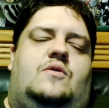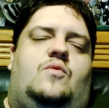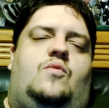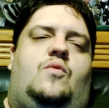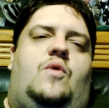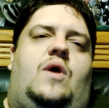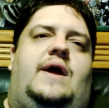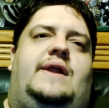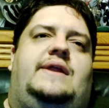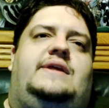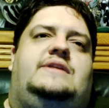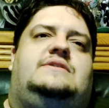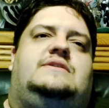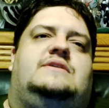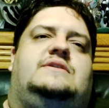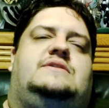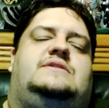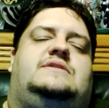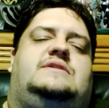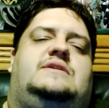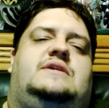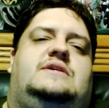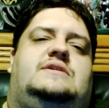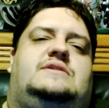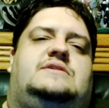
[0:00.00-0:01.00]
wanting to
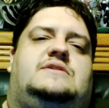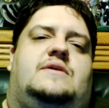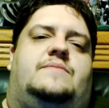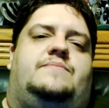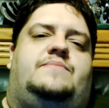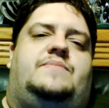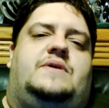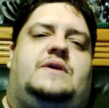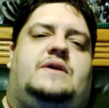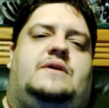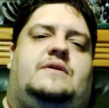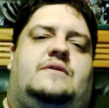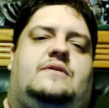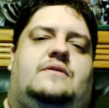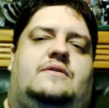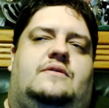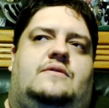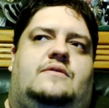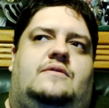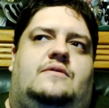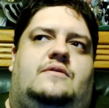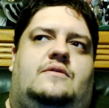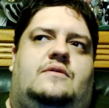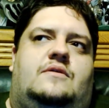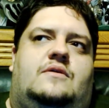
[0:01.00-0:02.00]
see something
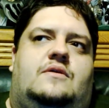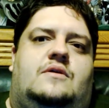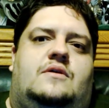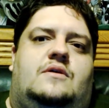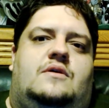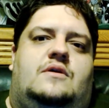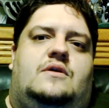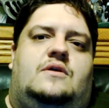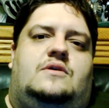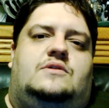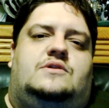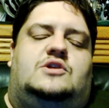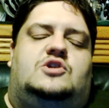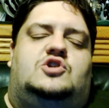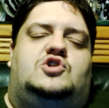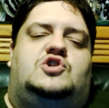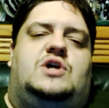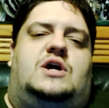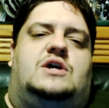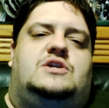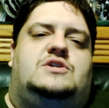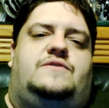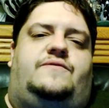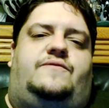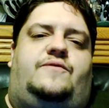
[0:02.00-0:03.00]
to
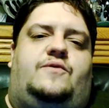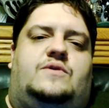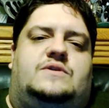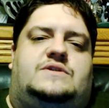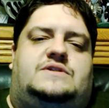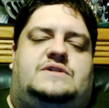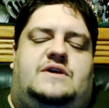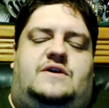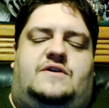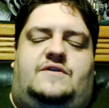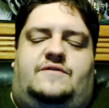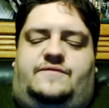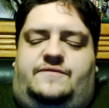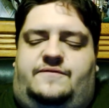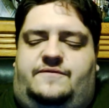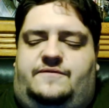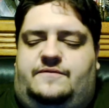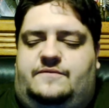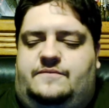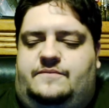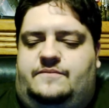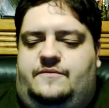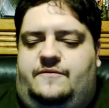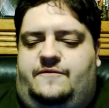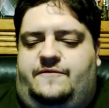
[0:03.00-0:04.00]
judge it for itself
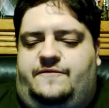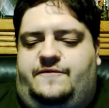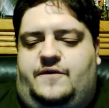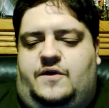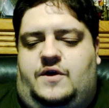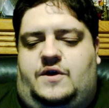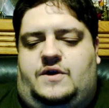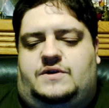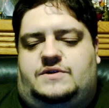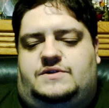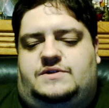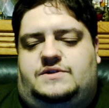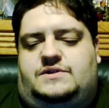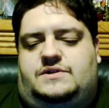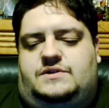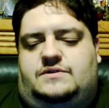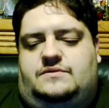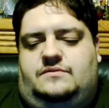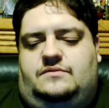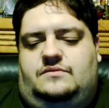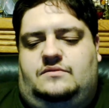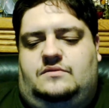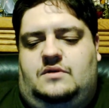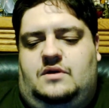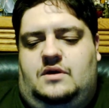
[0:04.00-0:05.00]
first.
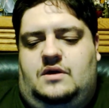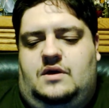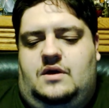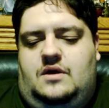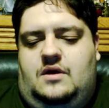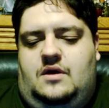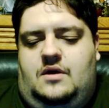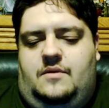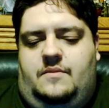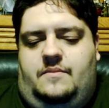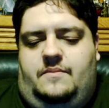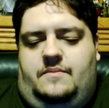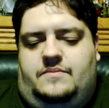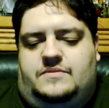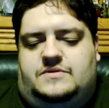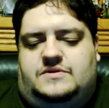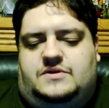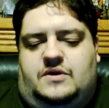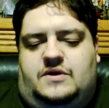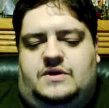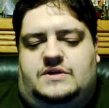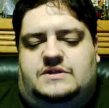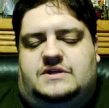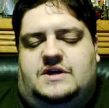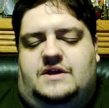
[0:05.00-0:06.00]

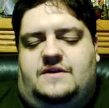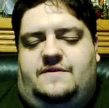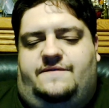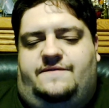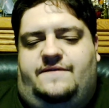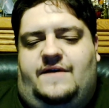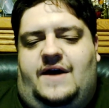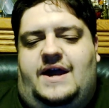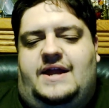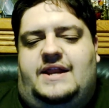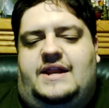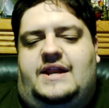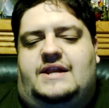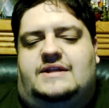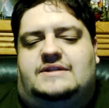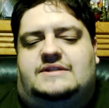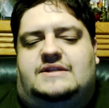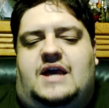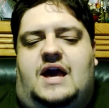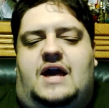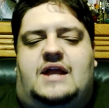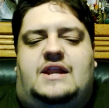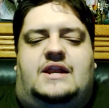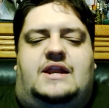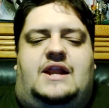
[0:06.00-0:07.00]
So he's gonna fight it. It's
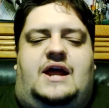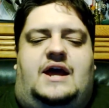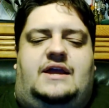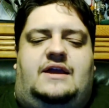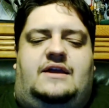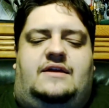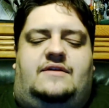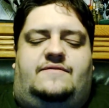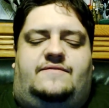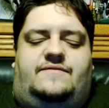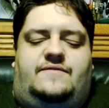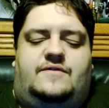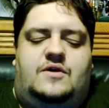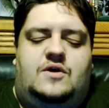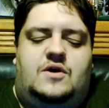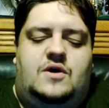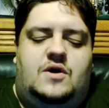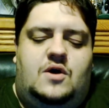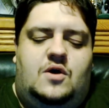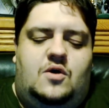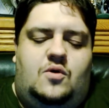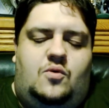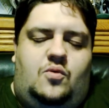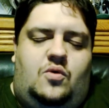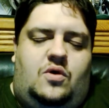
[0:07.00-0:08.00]
kind of naive.
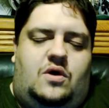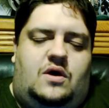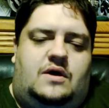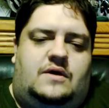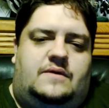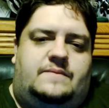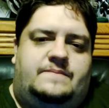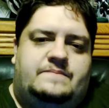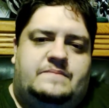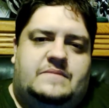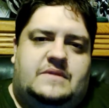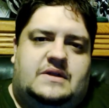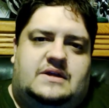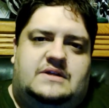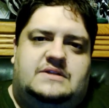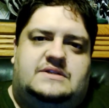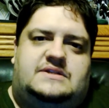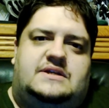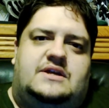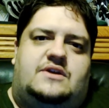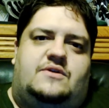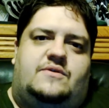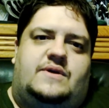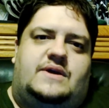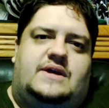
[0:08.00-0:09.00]
Well,
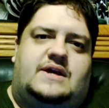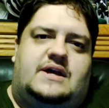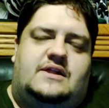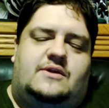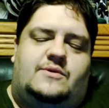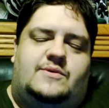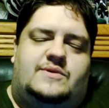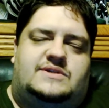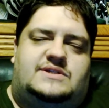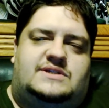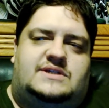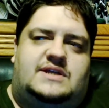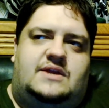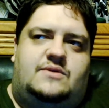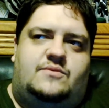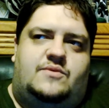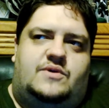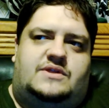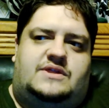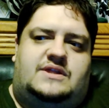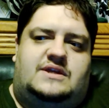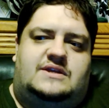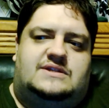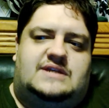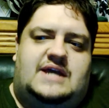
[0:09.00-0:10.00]
considering Killua has seen
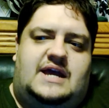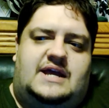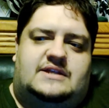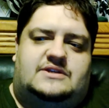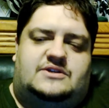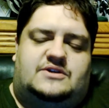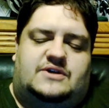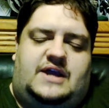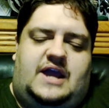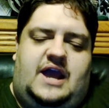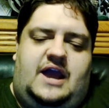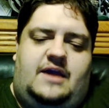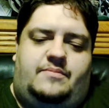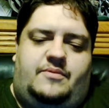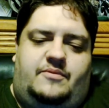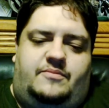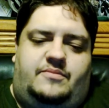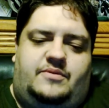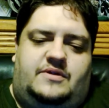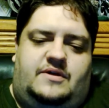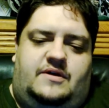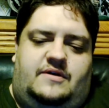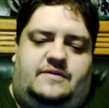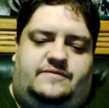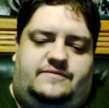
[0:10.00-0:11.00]
what these ants are
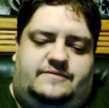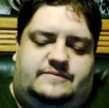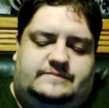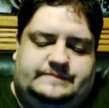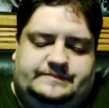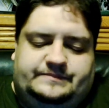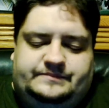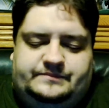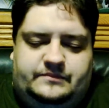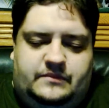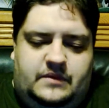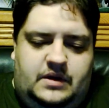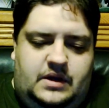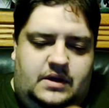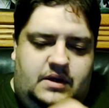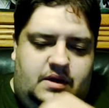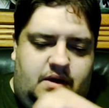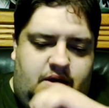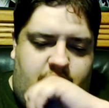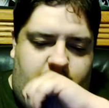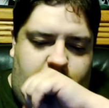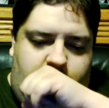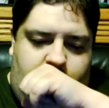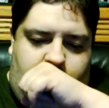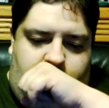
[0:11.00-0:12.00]
capable
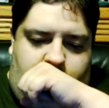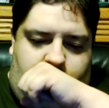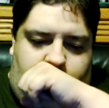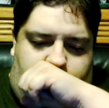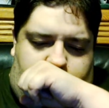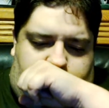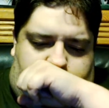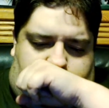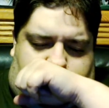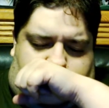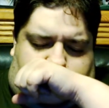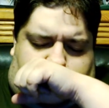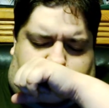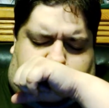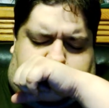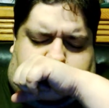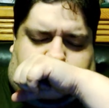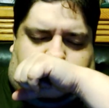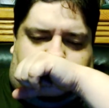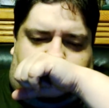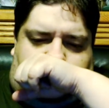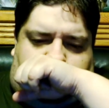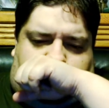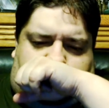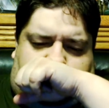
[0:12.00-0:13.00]

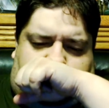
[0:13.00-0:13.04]
of.